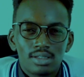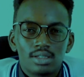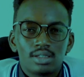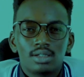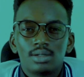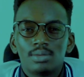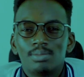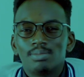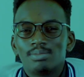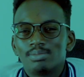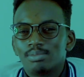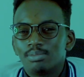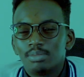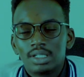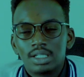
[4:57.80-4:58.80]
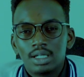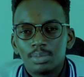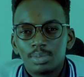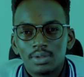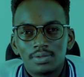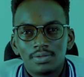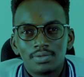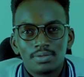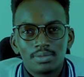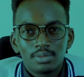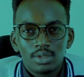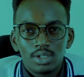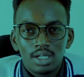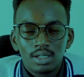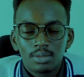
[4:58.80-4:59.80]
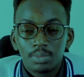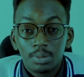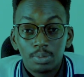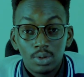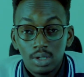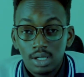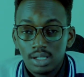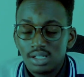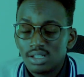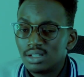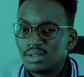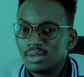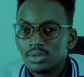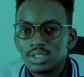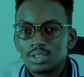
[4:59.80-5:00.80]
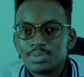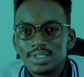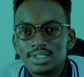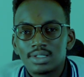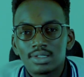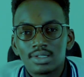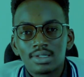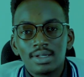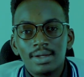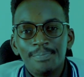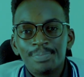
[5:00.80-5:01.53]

is made up of young people, which makes